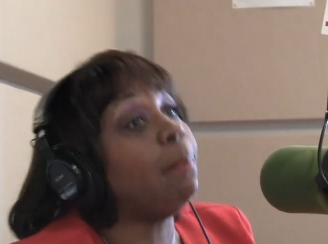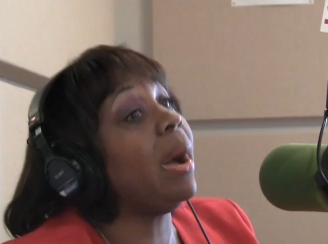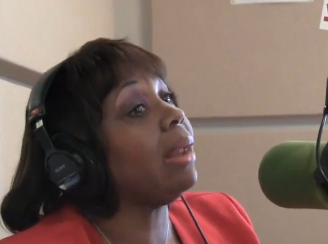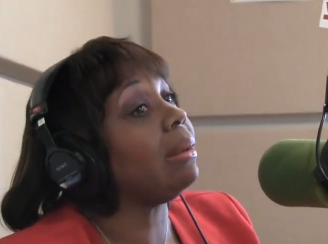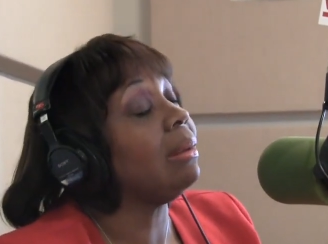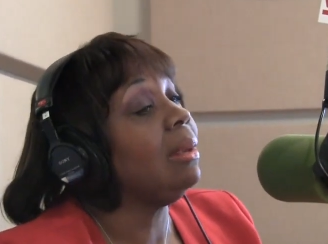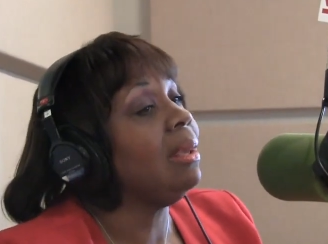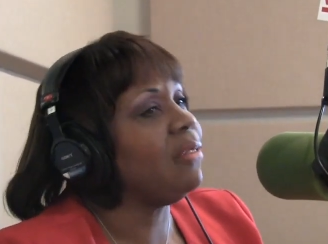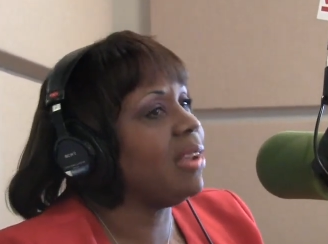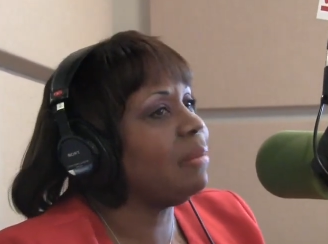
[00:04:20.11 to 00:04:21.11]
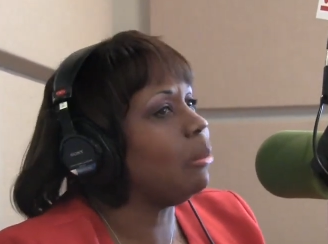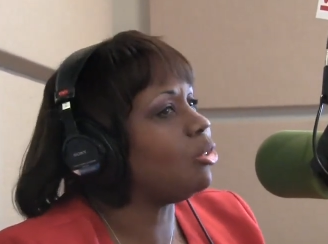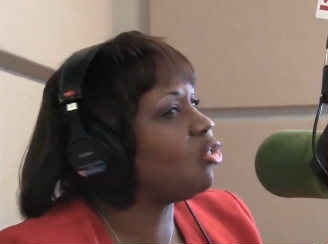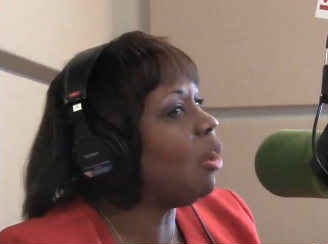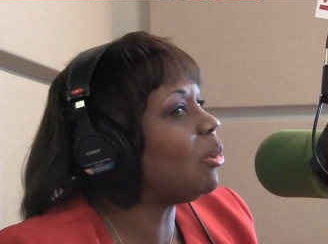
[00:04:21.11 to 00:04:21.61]
But if you have them
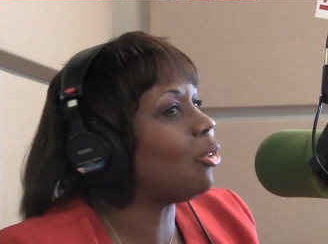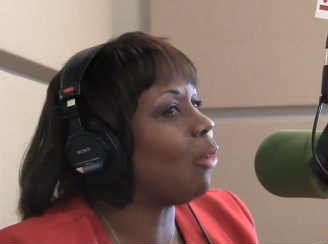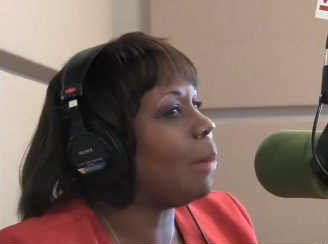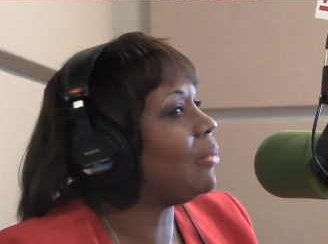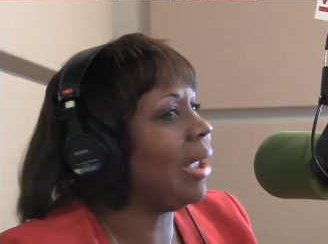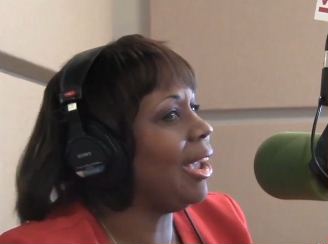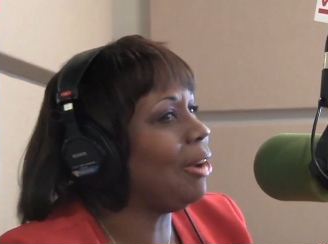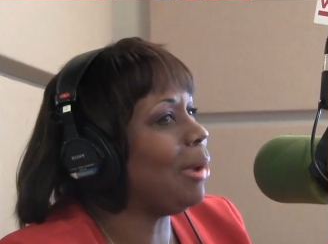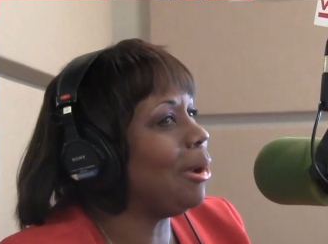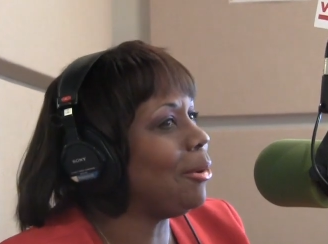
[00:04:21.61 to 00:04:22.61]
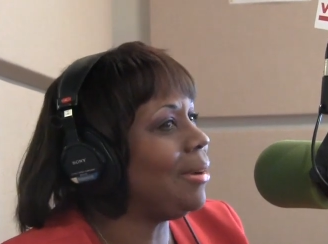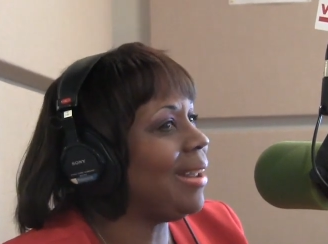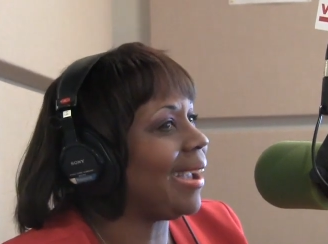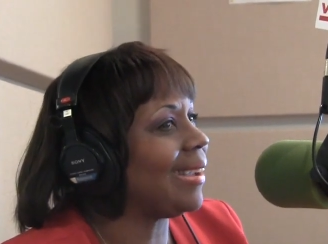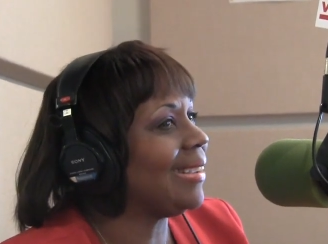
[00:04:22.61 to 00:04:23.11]
scripper scraps hanging around your
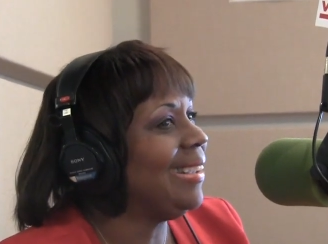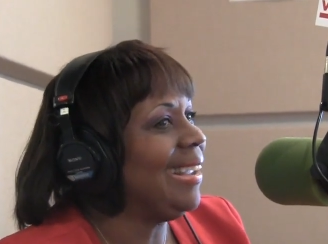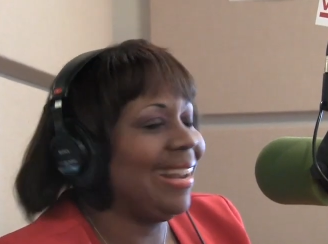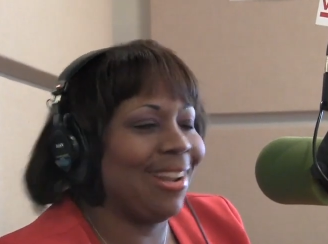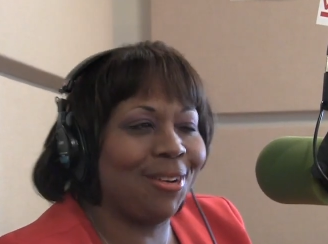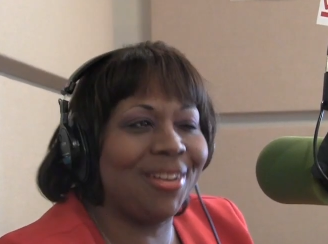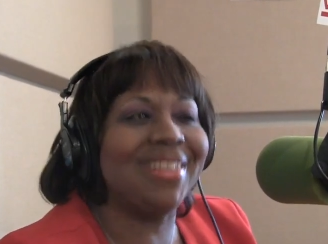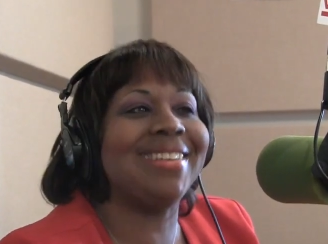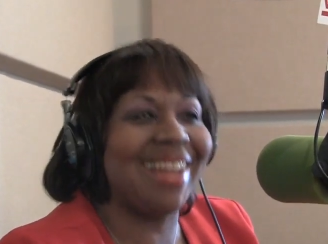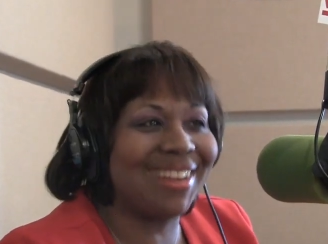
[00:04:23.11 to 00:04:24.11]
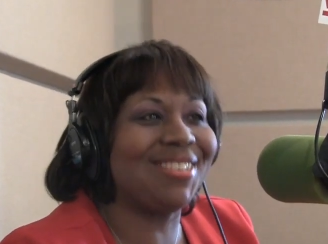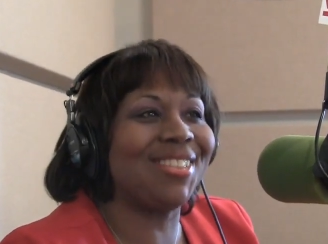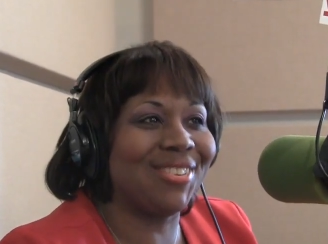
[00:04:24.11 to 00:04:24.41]
neck, and they call you Dr.